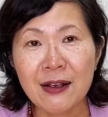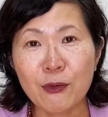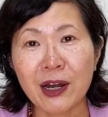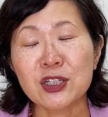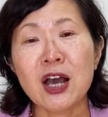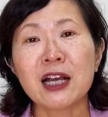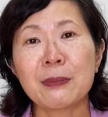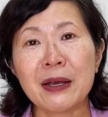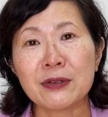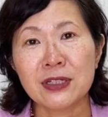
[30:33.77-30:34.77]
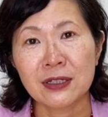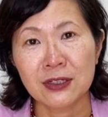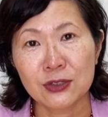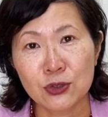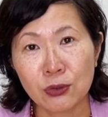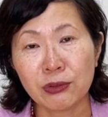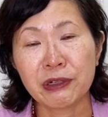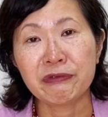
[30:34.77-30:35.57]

where I talk about jewelry